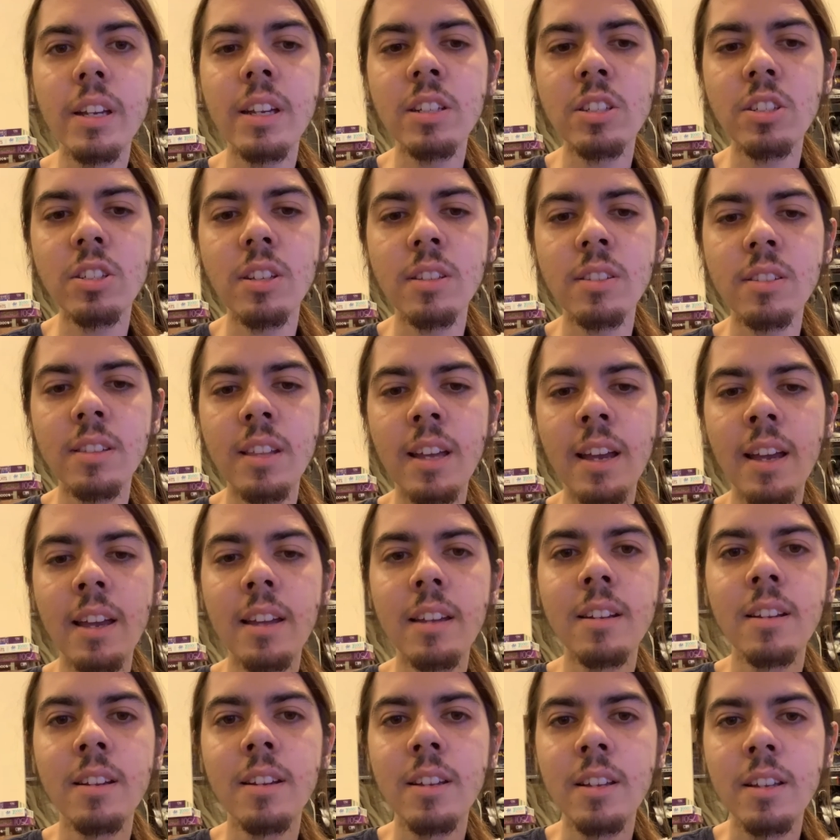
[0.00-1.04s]
It's just
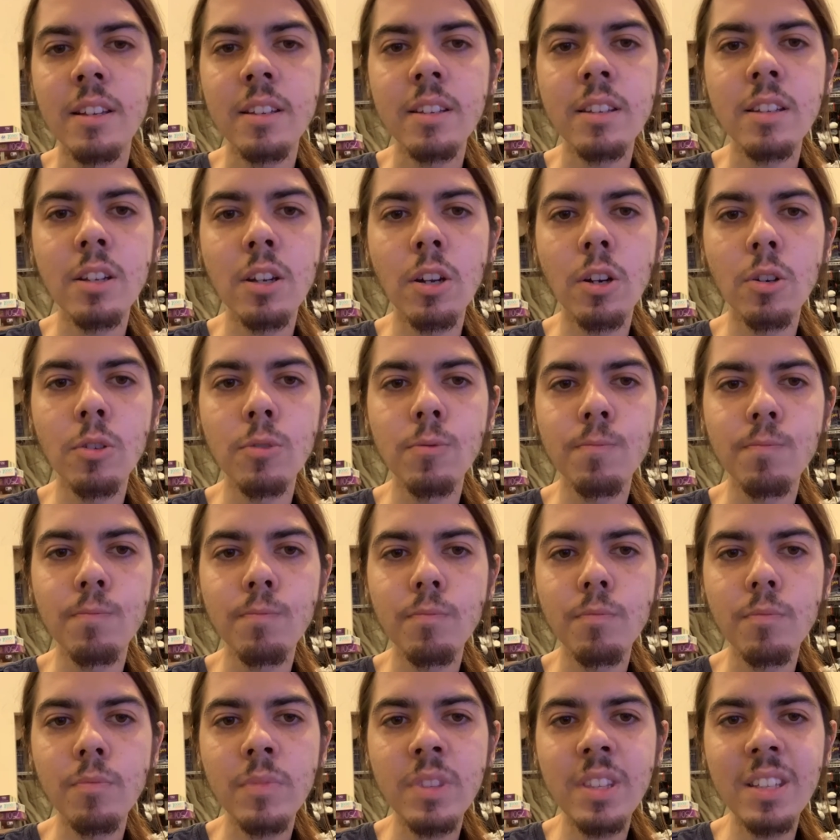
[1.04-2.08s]
that
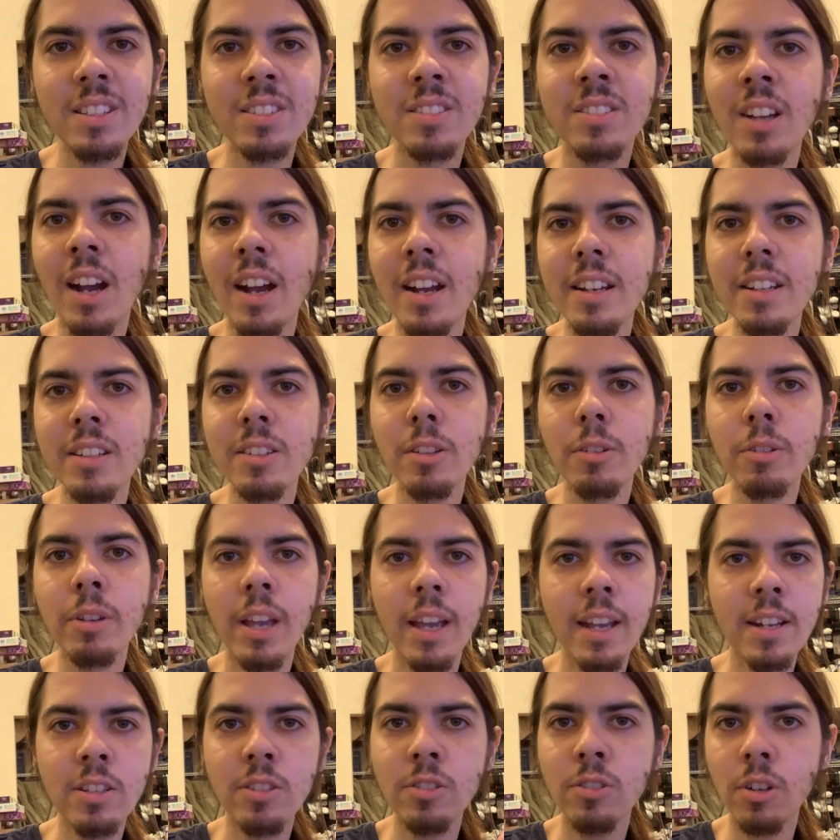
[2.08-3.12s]
these dine-in
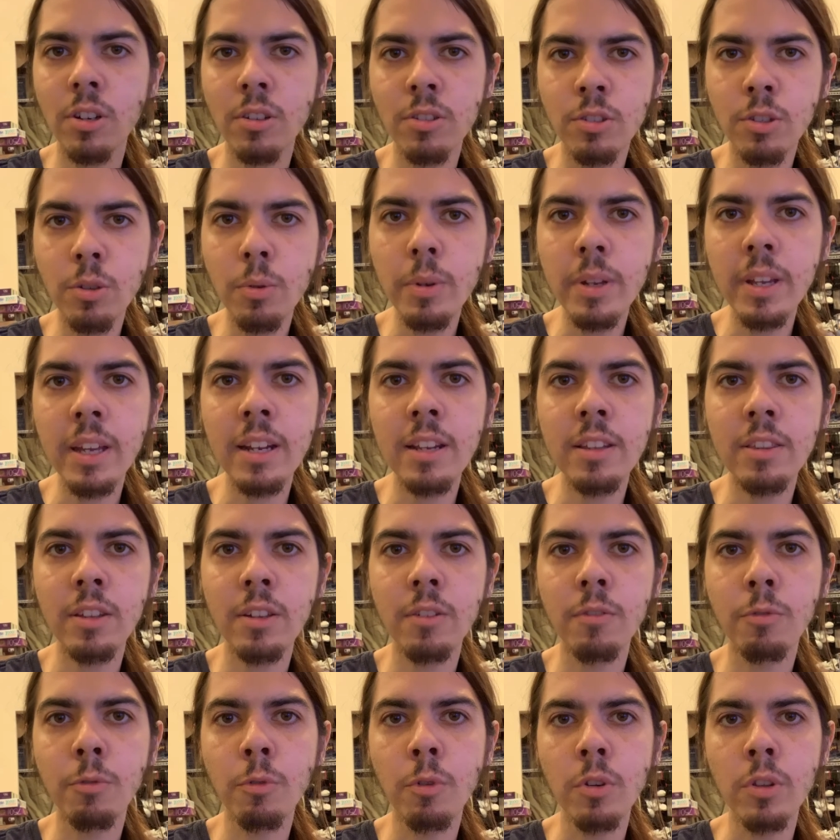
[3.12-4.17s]
locations aren't doing
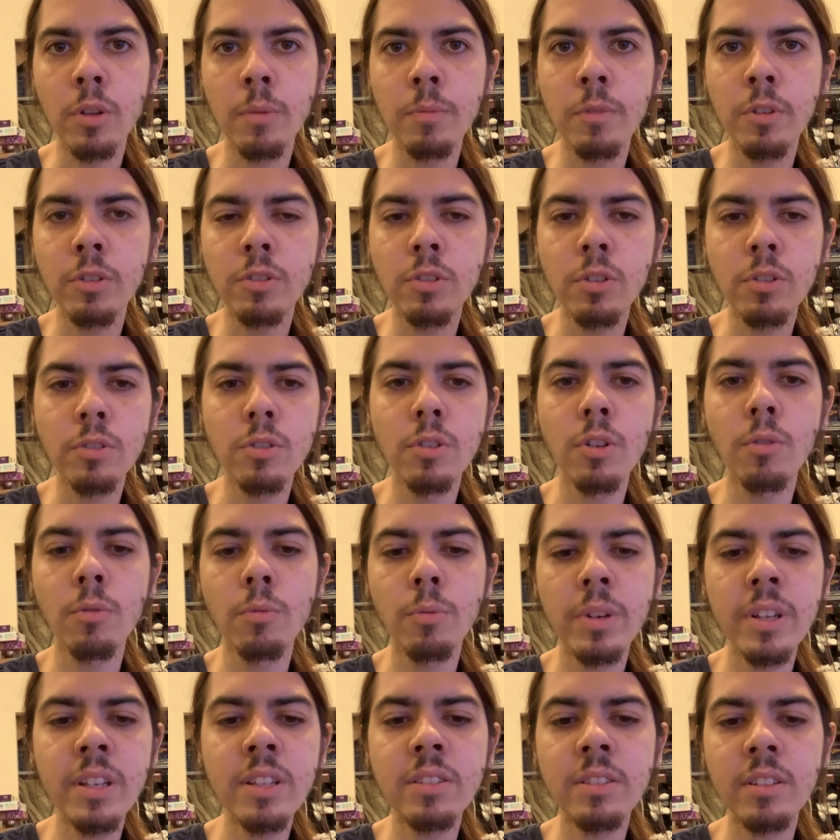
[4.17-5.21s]
anything for them. There's no
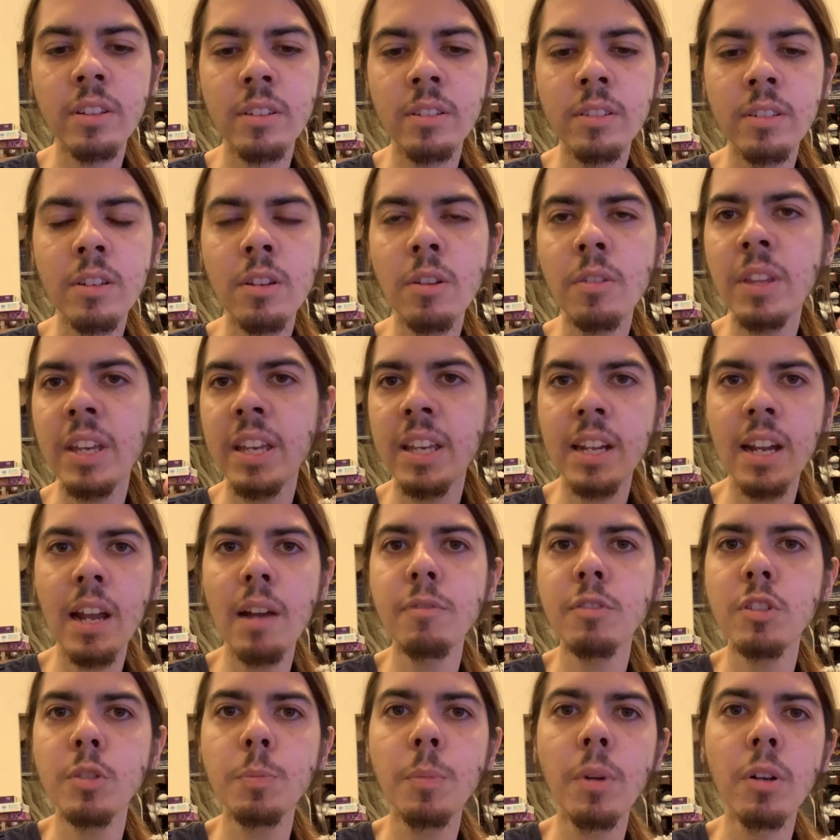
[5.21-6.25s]
reason. They can have
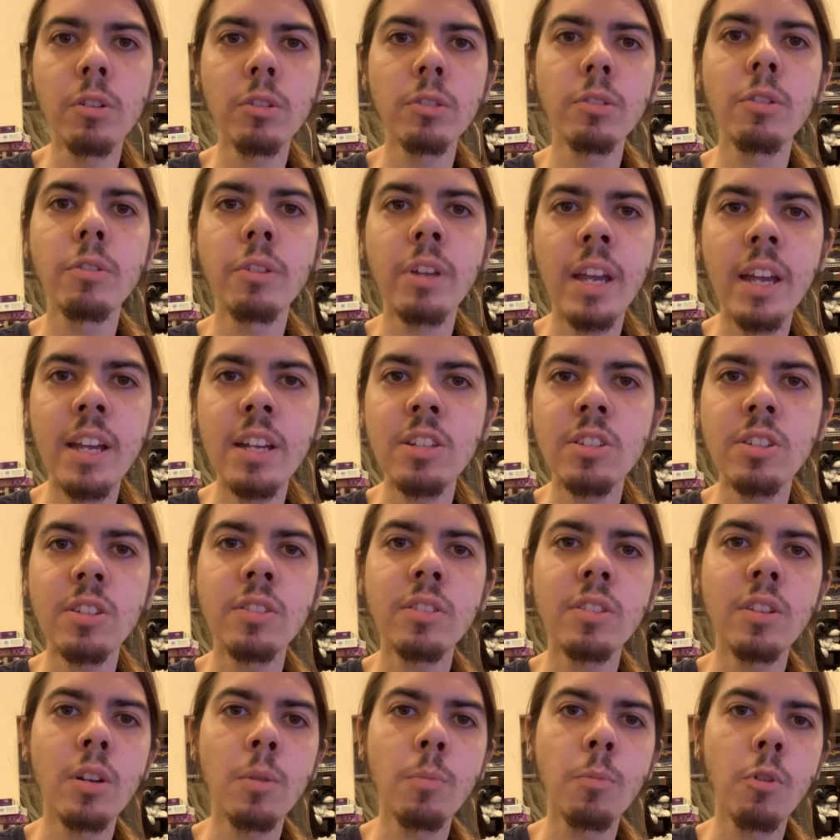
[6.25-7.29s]
smaller locations
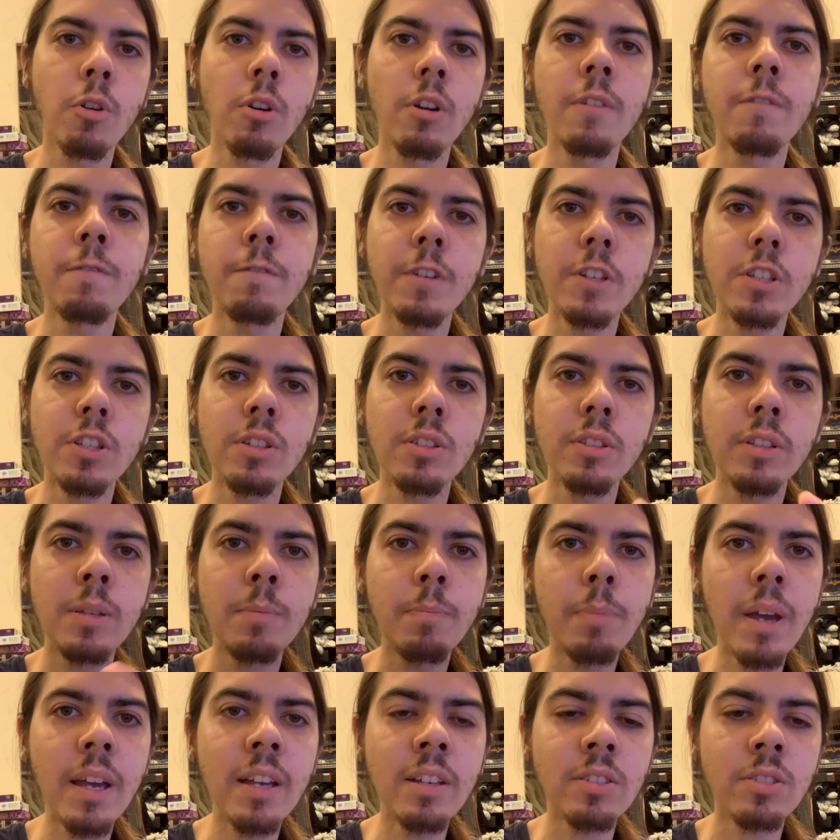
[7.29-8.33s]
that are more efficiently
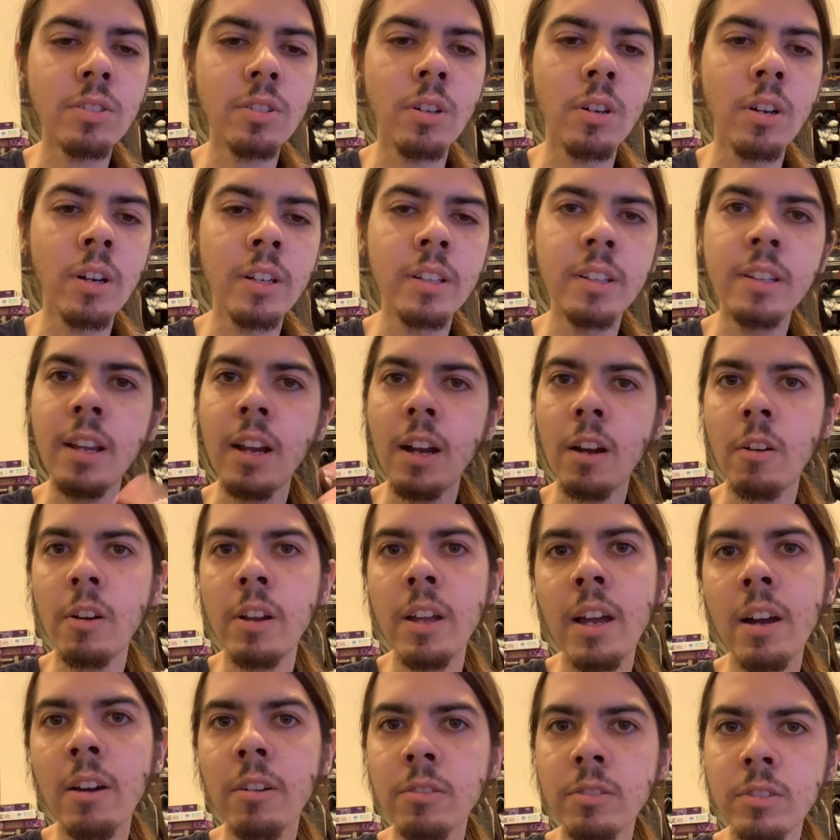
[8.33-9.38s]
based on
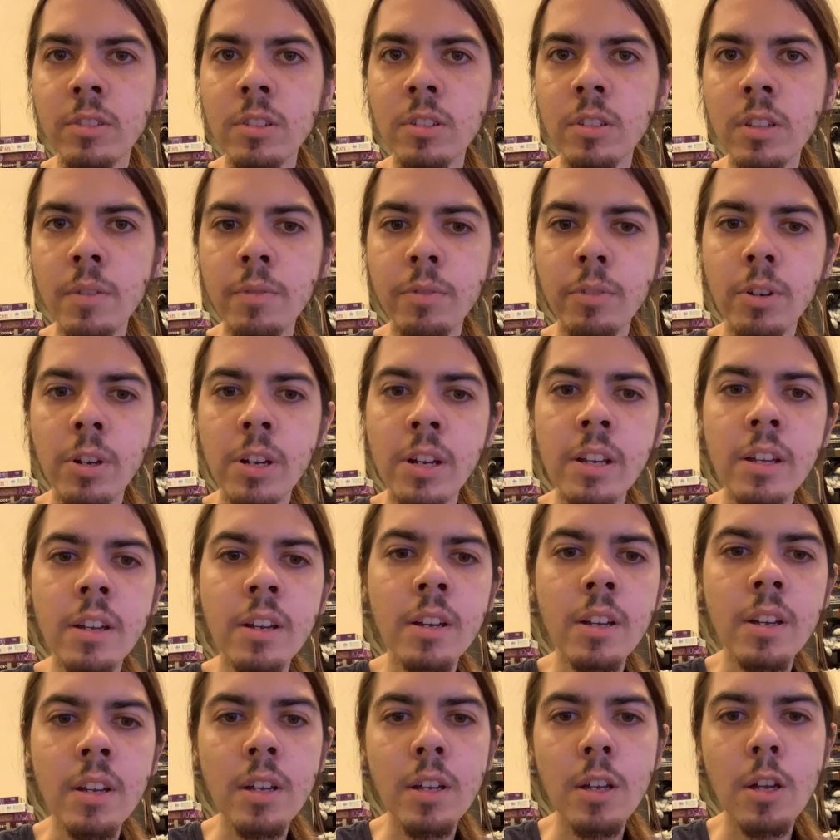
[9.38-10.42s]
carry out and delivery,
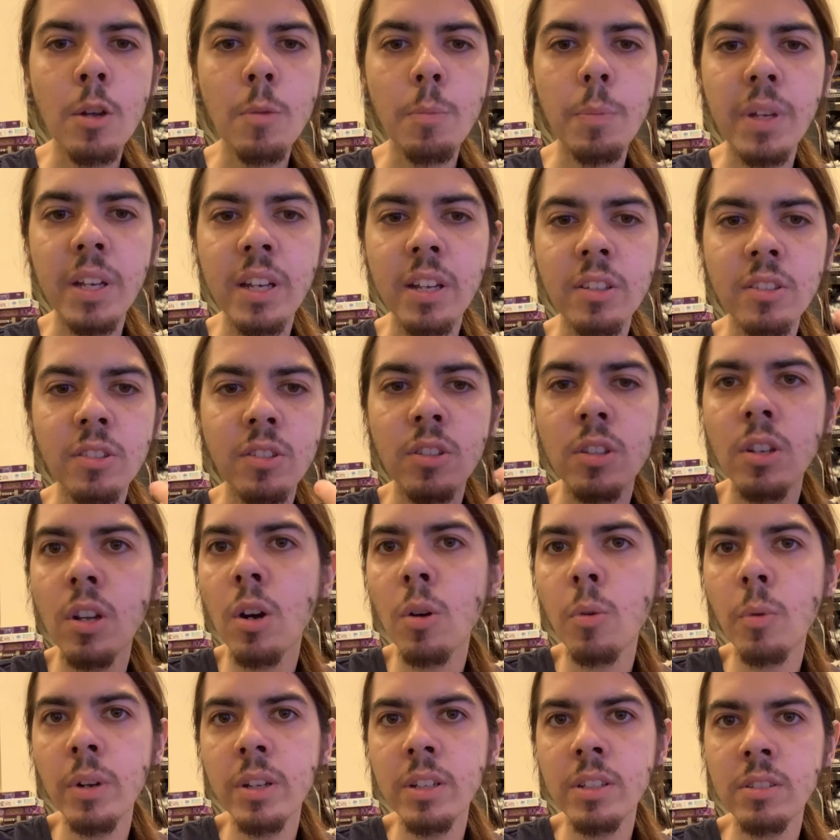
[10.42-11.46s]
because no
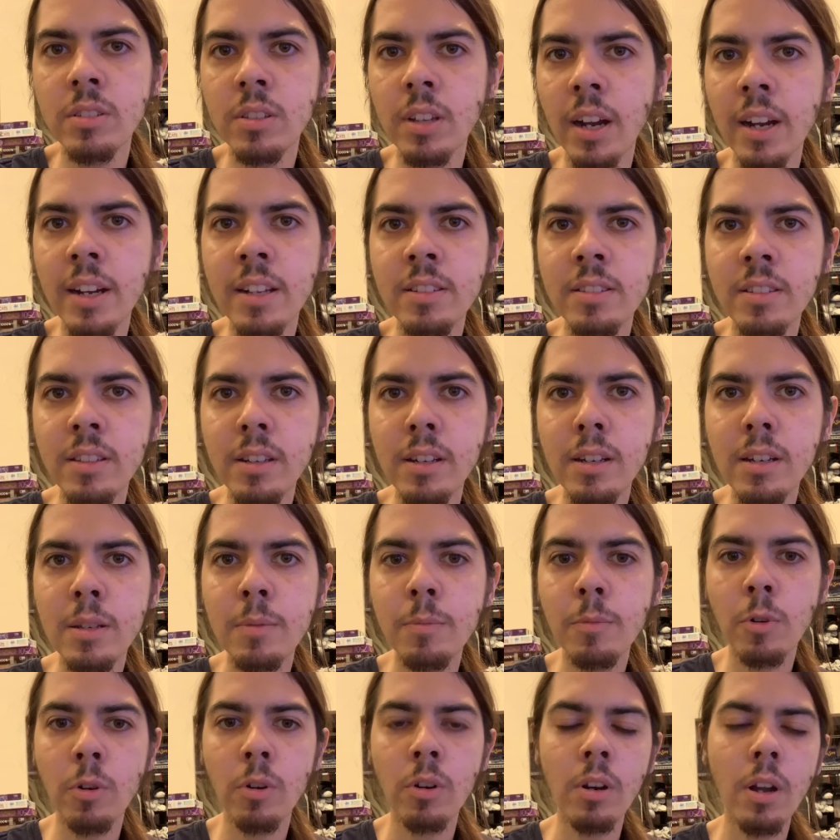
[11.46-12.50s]
one dines in
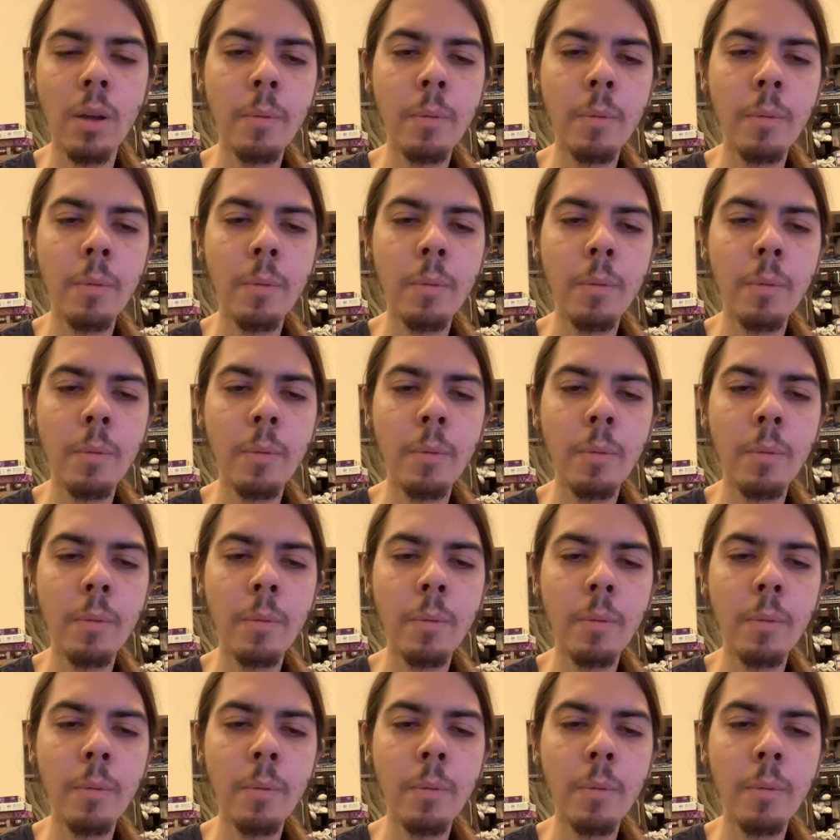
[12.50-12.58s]
anymore.